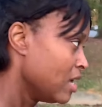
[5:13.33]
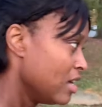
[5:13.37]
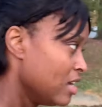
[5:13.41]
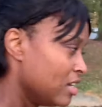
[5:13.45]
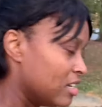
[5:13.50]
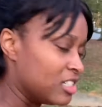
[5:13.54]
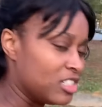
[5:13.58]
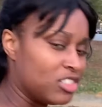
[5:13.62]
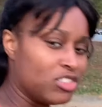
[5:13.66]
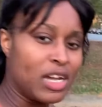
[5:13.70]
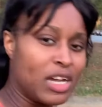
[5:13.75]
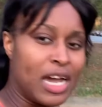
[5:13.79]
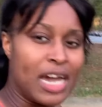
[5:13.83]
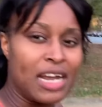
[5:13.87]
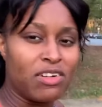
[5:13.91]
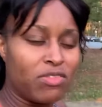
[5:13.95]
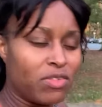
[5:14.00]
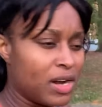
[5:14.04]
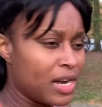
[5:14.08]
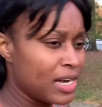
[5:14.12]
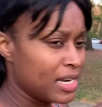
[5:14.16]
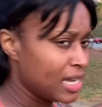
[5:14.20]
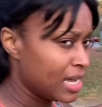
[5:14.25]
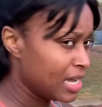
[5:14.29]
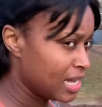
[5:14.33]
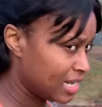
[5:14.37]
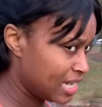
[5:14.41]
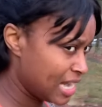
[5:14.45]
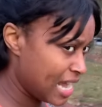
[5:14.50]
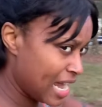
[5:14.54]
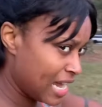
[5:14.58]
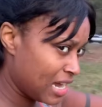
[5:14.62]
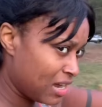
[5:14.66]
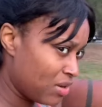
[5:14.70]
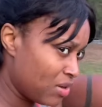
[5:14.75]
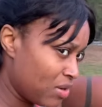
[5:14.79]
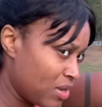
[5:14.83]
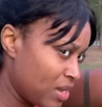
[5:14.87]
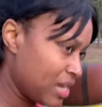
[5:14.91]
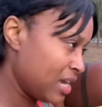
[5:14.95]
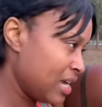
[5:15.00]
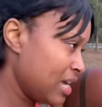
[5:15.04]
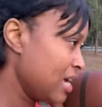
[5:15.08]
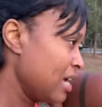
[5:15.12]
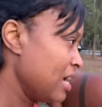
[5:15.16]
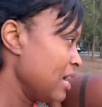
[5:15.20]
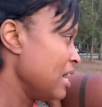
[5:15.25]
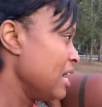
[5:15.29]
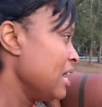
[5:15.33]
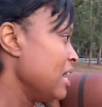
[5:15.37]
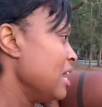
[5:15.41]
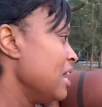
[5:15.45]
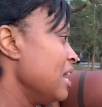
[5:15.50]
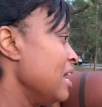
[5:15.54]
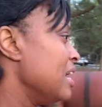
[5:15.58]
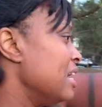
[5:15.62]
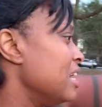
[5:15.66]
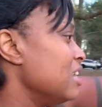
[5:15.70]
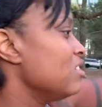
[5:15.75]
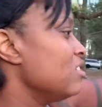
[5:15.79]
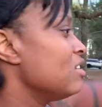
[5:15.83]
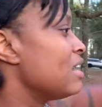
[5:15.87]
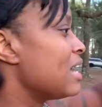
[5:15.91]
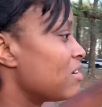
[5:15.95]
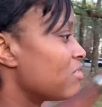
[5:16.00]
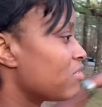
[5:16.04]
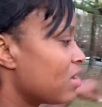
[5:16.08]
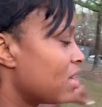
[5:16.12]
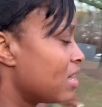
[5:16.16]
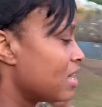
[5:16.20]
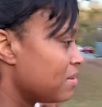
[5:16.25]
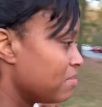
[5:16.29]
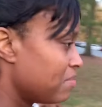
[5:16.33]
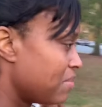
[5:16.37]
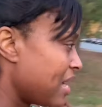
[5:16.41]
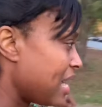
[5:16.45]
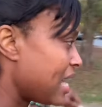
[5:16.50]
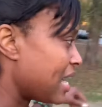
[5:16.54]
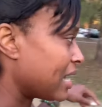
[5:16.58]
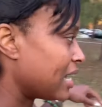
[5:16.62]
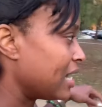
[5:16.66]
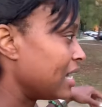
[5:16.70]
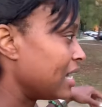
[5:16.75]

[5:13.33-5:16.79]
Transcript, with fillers: Because you got to run down, and then you got to run back.